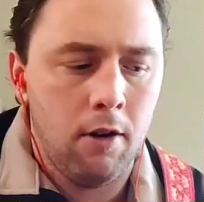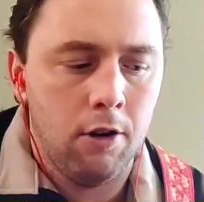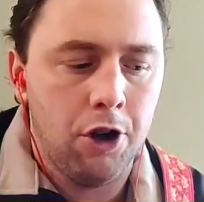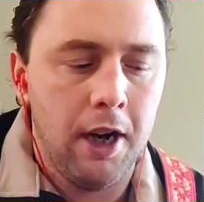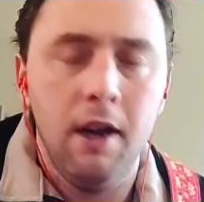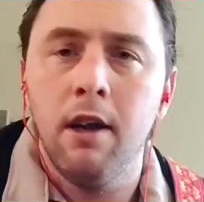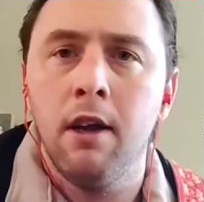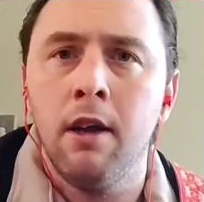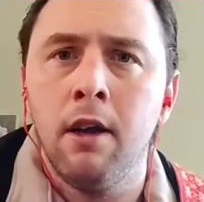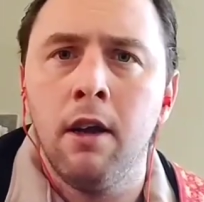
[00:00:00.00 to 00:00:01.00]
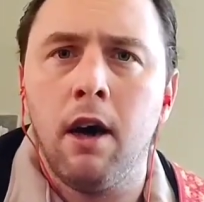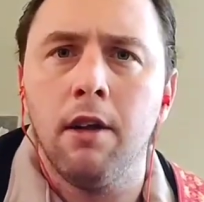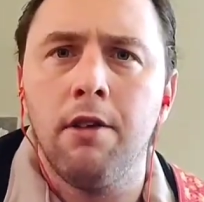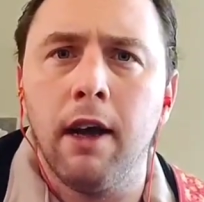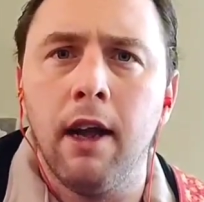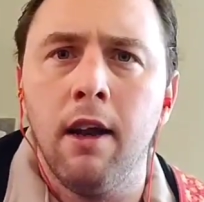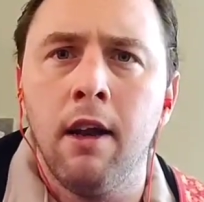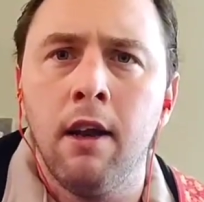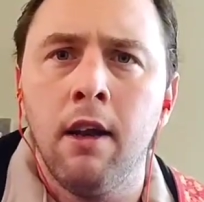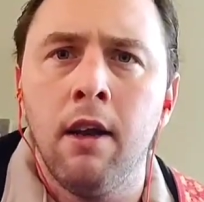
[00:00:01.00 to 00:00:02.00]
or G on the second,
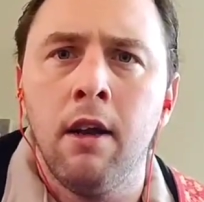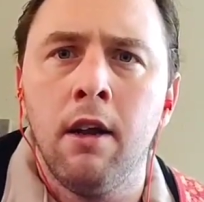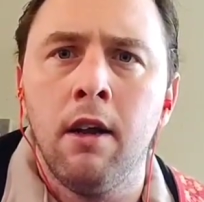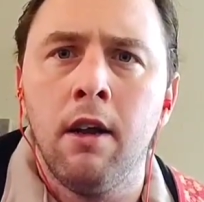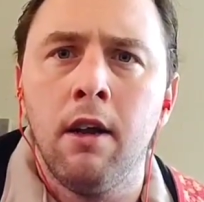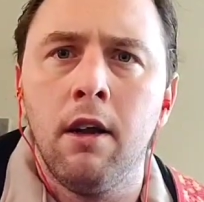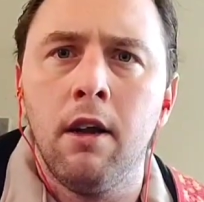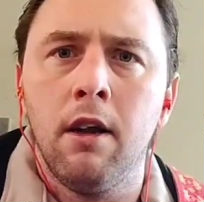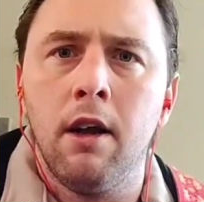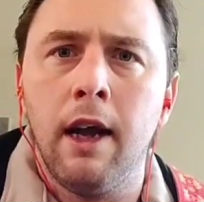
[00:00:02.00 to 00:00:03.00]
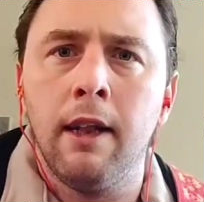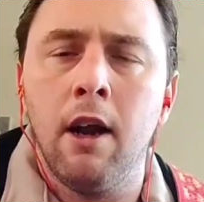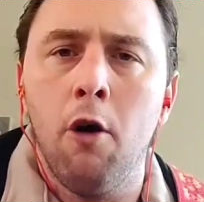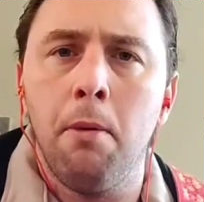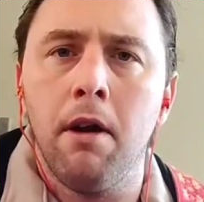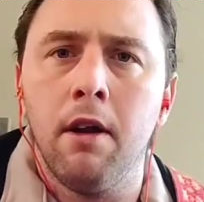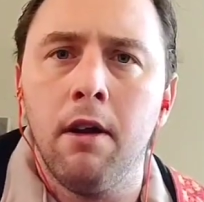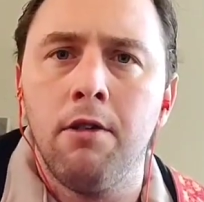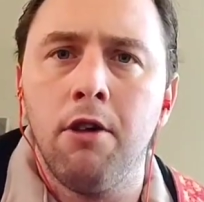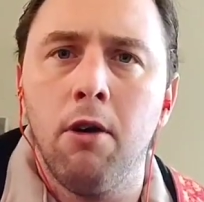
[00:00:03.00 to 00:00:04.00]
and then open.
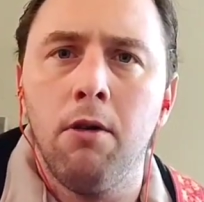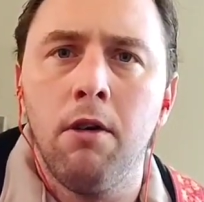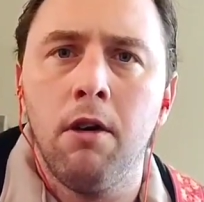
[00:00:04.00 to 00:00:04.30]
So